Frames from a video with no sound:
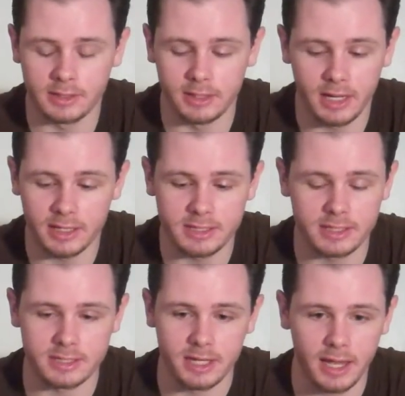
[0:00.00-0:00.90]
needless
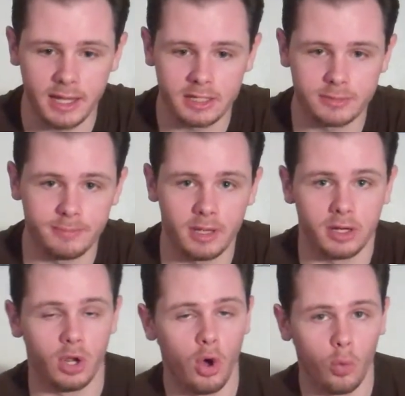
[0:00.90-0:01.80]
to say, has
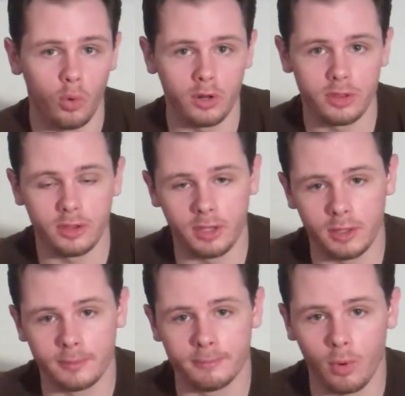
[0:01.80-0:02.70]
been one of
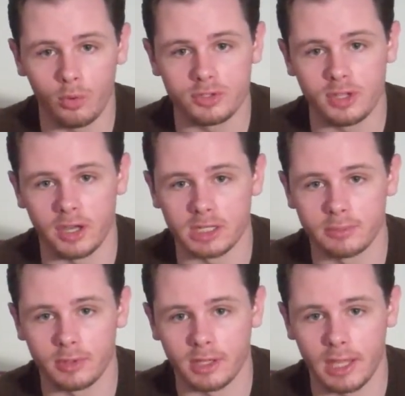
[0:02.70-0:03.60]
the most talked
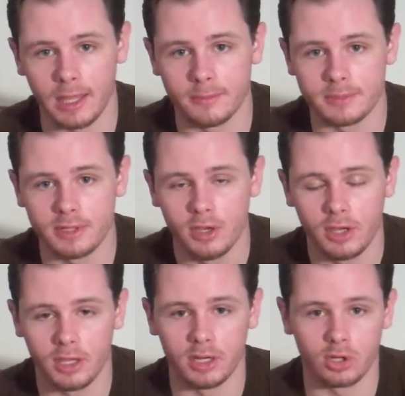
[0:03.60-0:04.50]
about games
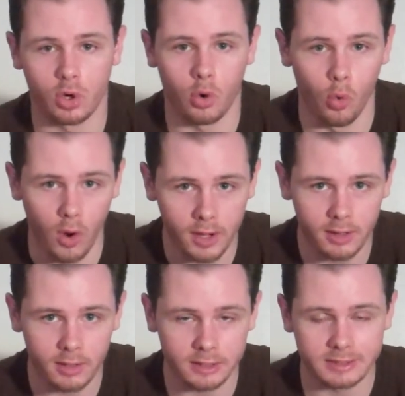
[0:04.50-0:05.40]
in quite a
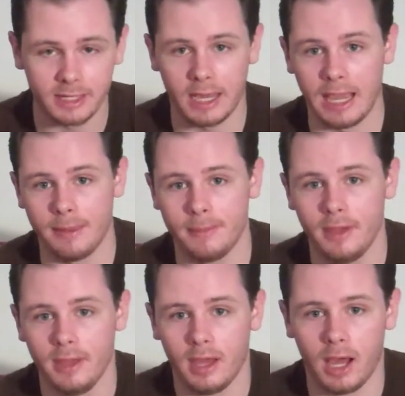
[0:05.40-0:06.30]
long time.
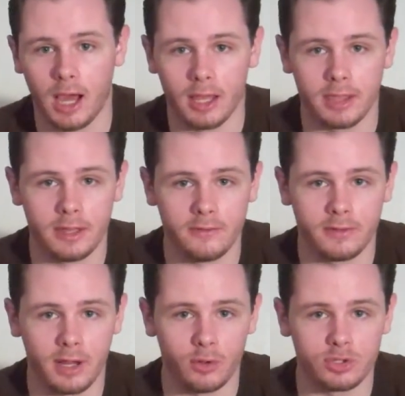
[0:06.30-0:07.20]
They've
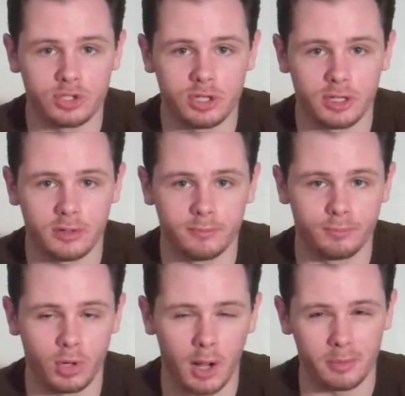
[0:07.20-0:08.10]
announced it
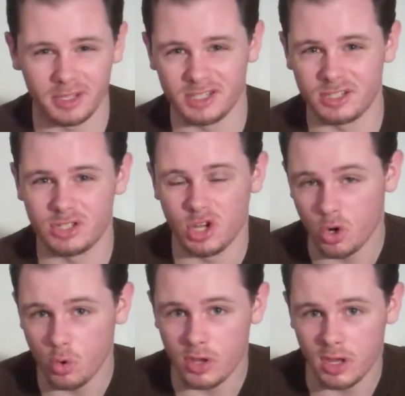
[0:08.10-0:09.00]
probably
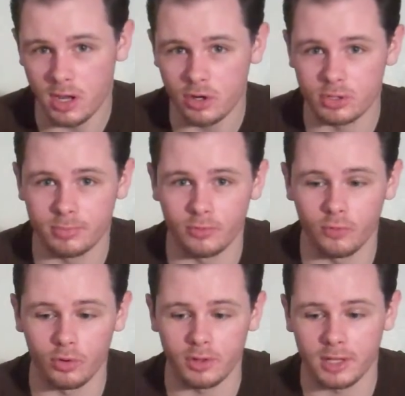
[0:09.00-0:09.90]
2 years
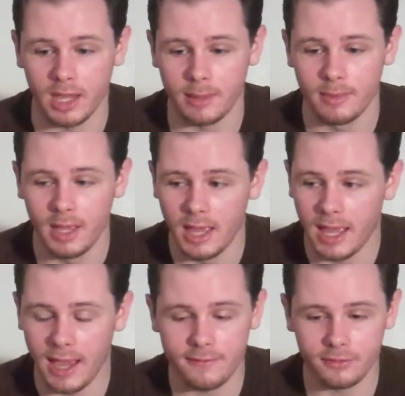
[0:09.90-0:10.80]
before the game
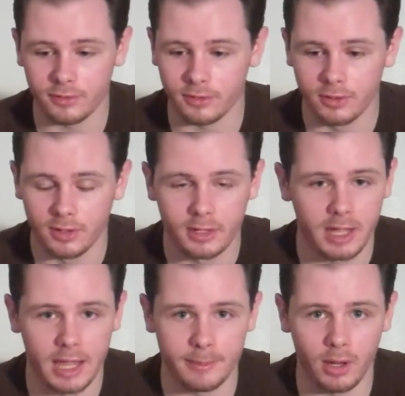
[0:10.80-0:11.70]
ever
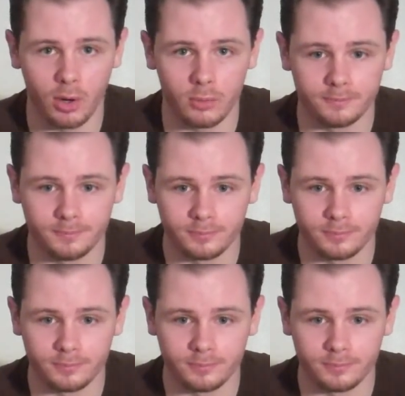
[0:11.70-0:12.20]
came out,